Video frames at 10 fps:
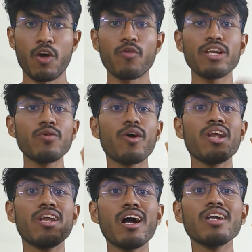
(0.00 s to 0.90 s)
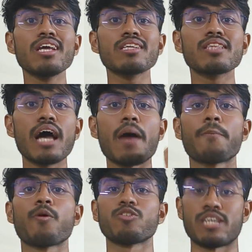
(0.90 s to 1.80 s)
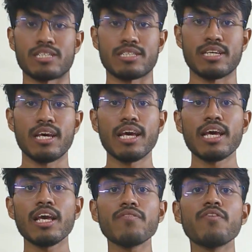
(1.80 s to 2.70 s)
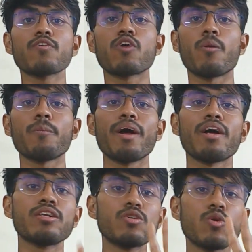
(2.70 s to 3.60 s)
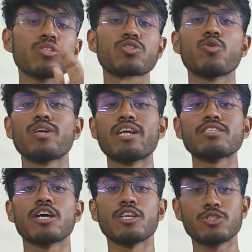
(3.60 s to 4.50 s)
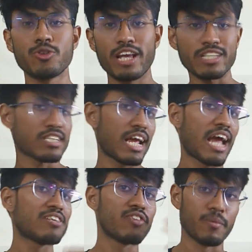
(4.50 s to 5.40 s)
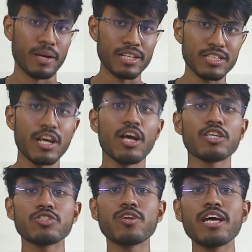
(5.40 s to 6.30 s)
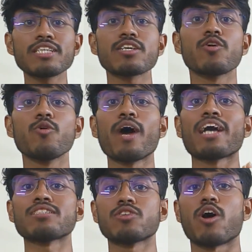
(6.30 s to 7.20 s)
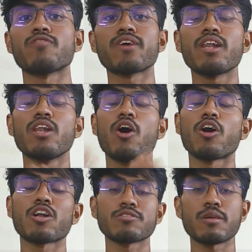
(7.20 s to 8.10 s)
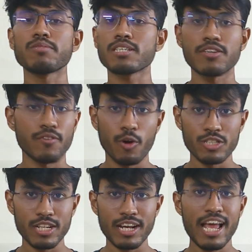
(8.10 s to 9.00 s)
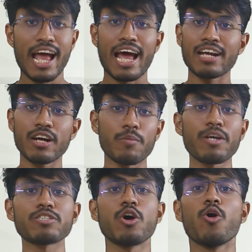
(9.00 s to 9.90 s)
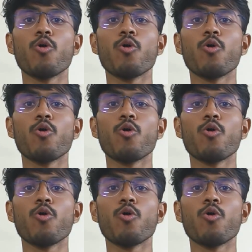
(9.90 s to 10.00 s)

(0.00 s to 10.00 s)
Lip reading: when you are learning the approaches. If you compare two students, Suresh and Ramesh, Suresh who has solved a lot of subjective questions and Ramesh